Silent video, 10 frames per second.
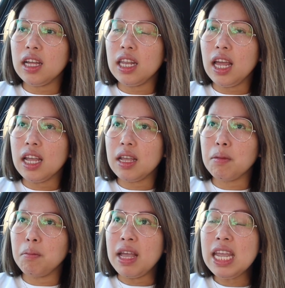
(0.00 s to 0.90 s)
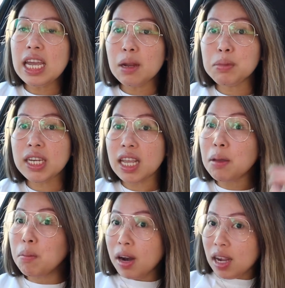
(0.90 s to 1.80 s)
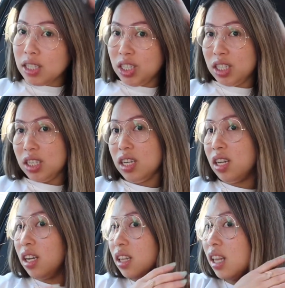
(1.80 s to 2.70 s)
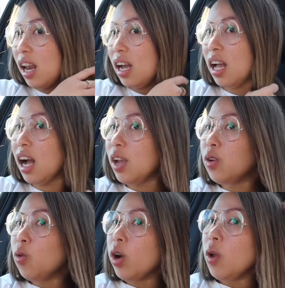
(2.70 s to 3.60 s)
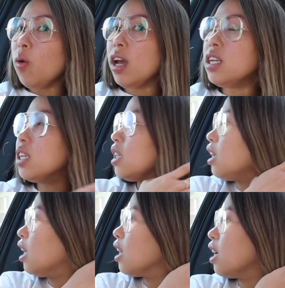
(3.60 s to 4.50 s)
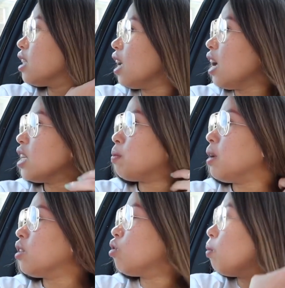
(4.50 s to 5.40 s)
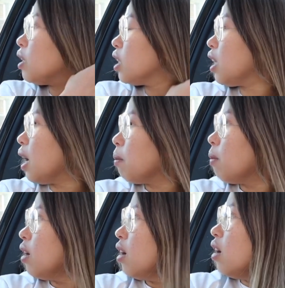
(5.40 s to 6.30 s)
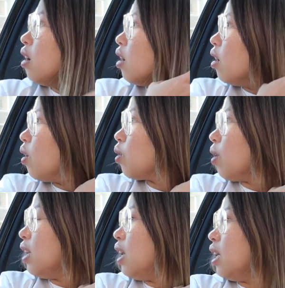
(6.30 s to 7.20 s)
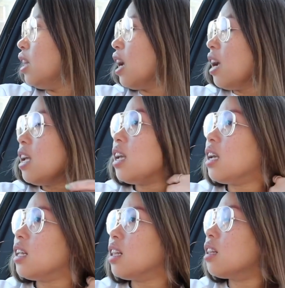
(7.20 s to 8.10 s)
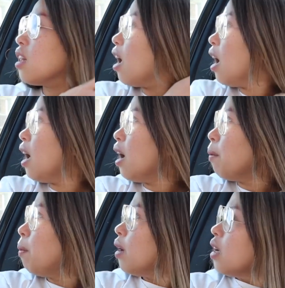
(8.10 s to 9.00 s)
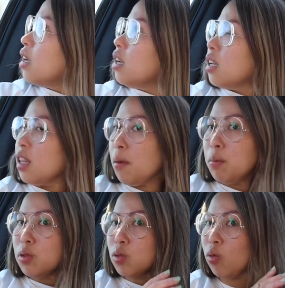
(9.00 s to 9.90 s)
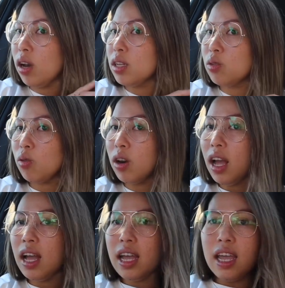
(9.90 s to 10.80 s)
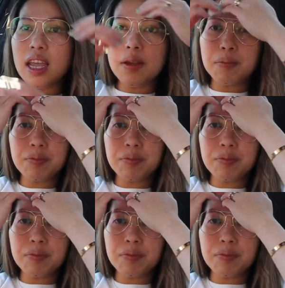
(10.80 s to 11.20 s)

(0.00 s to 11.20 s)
Like, mahirap siyang i-brush. Talaga. Ngayon, okay-okay na siya tingnan kasi I spent too much time already drying it up. Tapos, suklay-suklay.